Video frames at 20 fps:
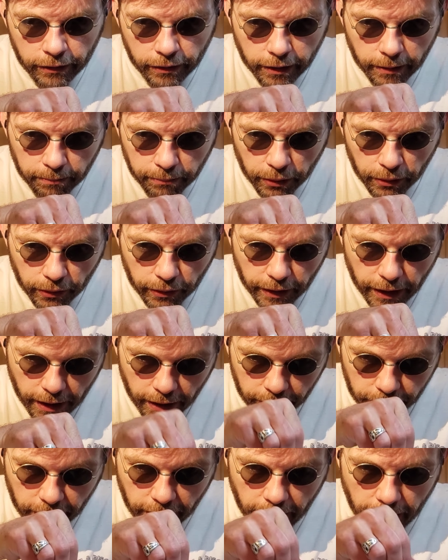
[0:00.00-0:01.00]
can pull
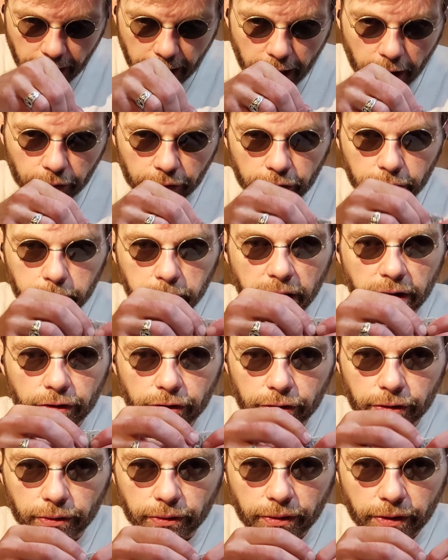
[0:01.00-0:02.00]
out Hound's
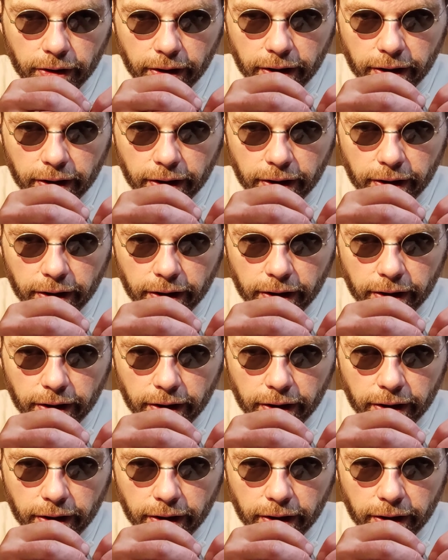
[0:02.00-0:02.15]
pistol.